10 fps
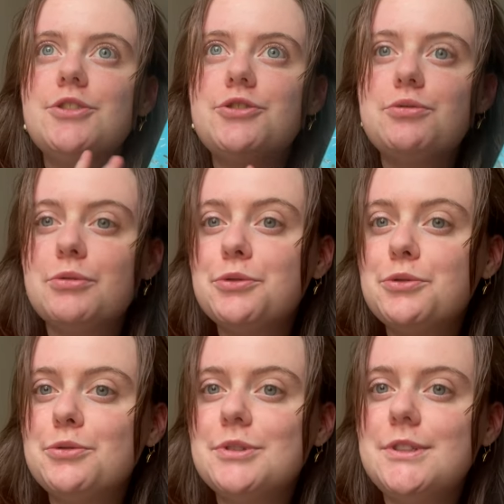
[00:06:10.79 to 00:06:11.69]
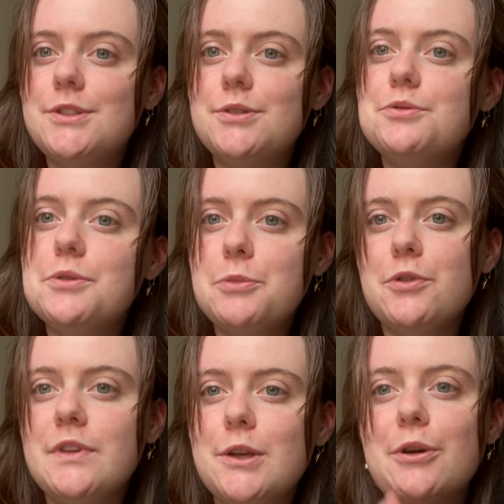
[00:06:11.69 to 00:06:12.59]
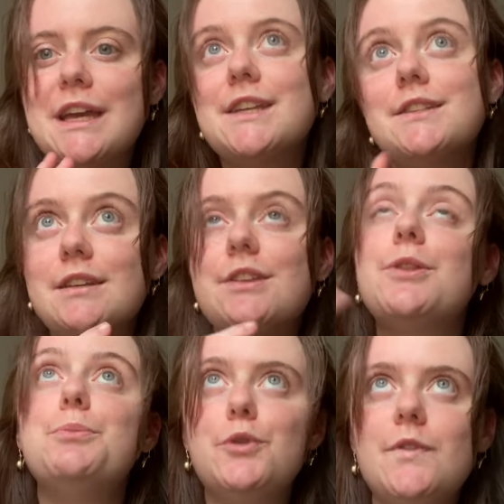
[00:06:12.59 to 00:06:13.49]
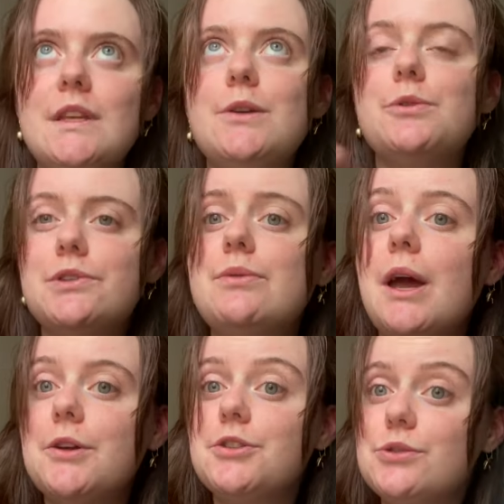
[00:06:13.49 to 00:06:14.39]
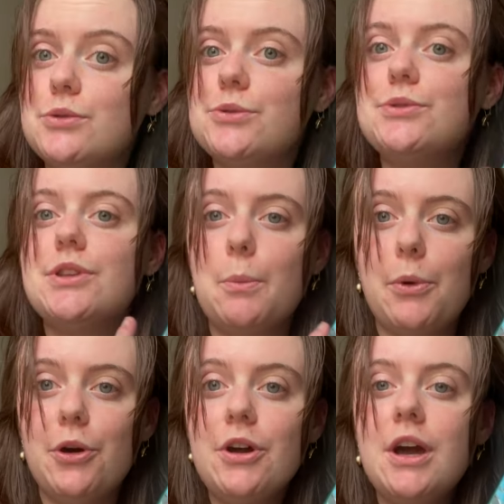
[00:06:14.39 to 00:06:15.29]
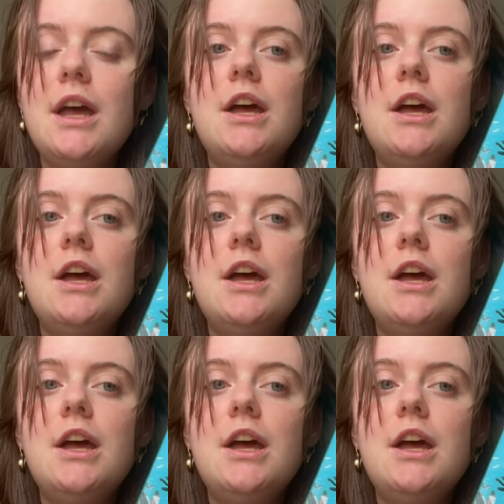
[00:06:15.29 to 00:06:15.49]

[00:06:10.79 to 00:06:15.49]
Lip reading: true to the movie, or I guess the movie was rather true to the book.